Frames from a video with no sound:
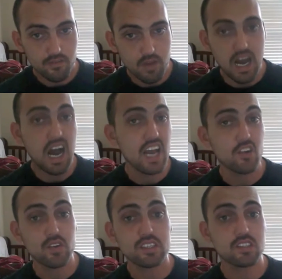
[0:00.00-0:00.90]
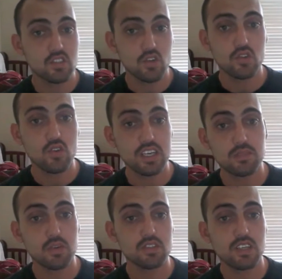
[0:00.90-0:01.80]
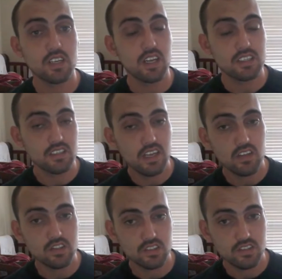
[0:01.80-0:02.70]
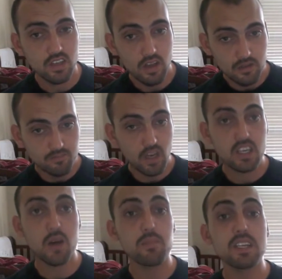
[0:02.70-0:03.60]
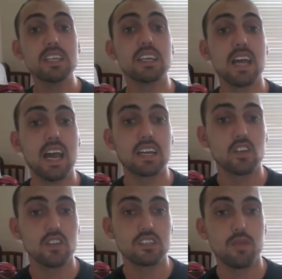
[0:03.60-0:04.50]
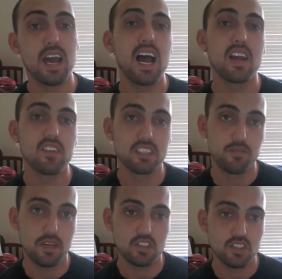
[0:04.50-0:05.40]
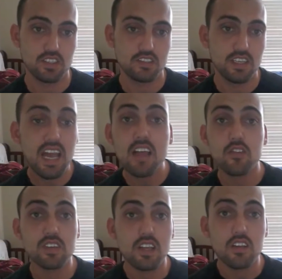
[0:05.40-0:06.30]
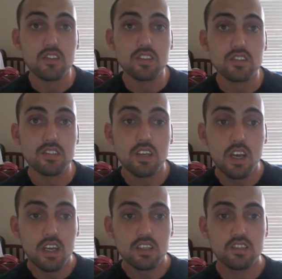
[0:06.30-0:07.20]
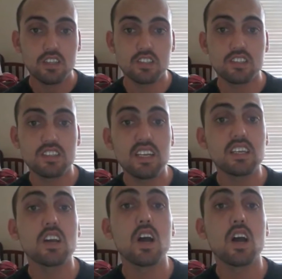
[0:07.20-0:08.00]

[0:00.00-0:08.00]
hire external experts to collect intelligence. A company can act on this by hiring specialists to gather intelligence, such as sending